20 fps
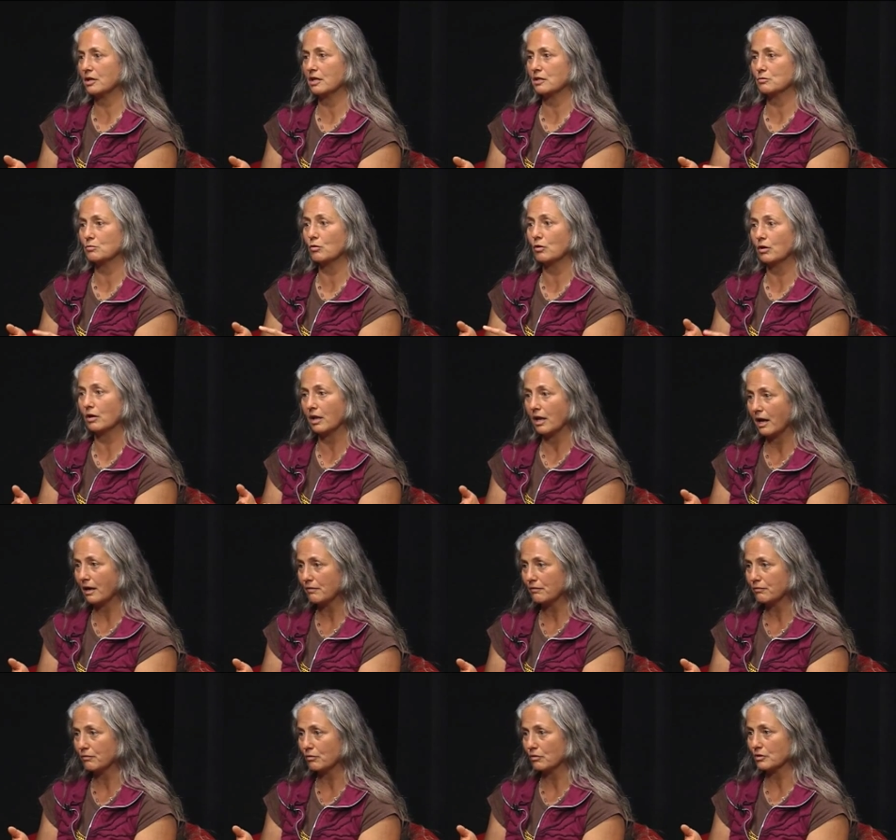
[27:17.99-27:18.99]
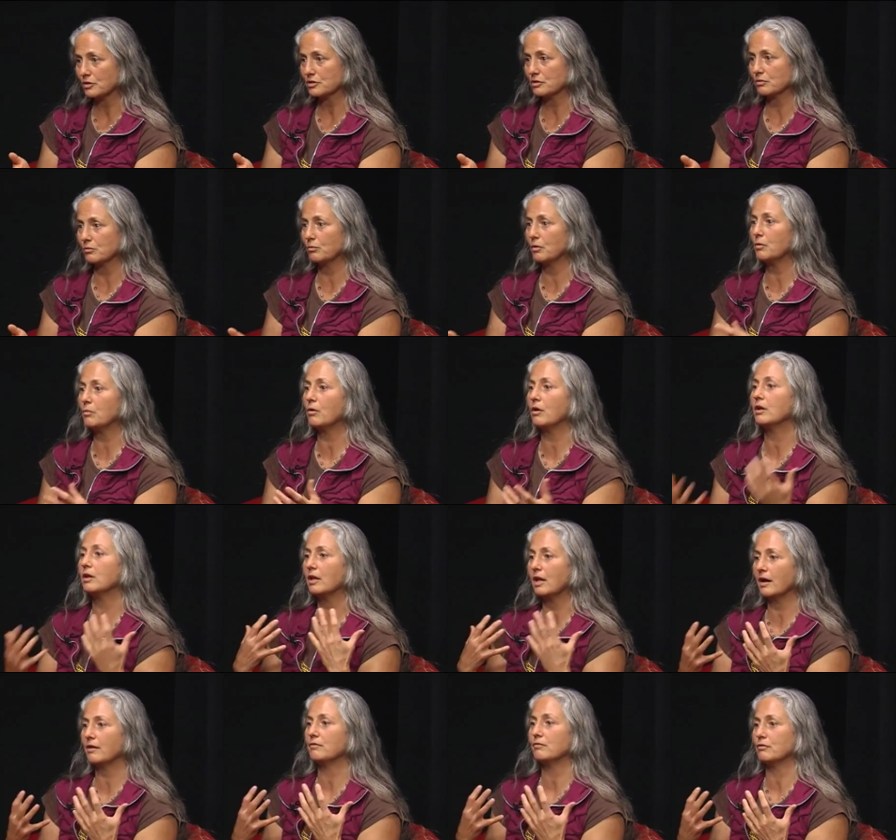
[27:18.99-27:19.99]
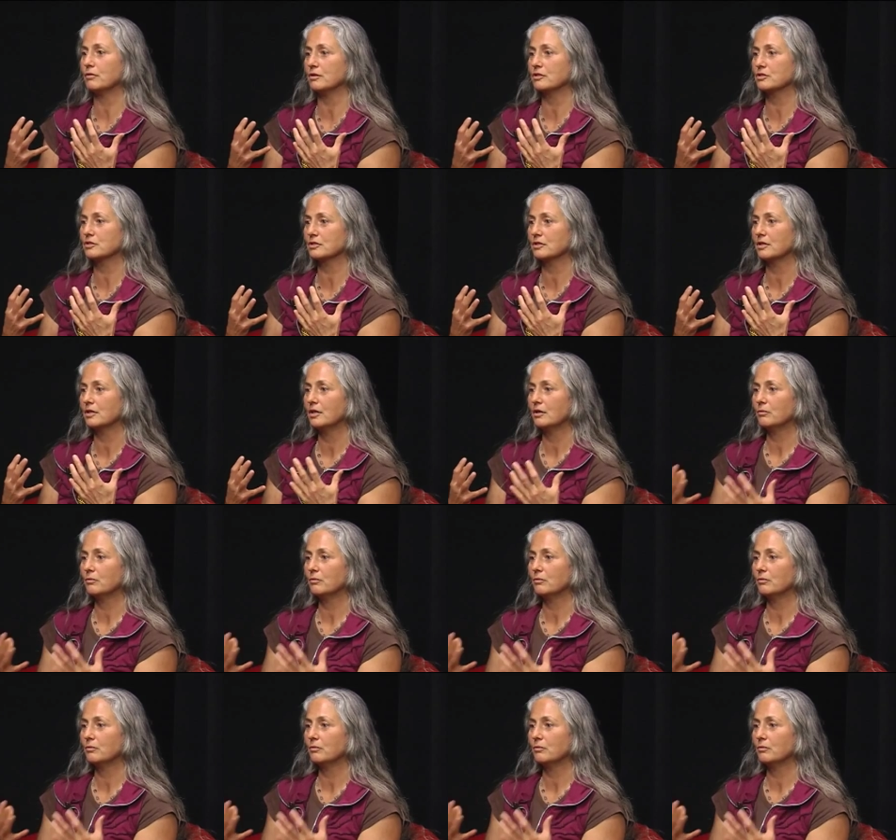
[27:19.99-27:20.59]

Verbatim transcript: it has more life force. We want life force.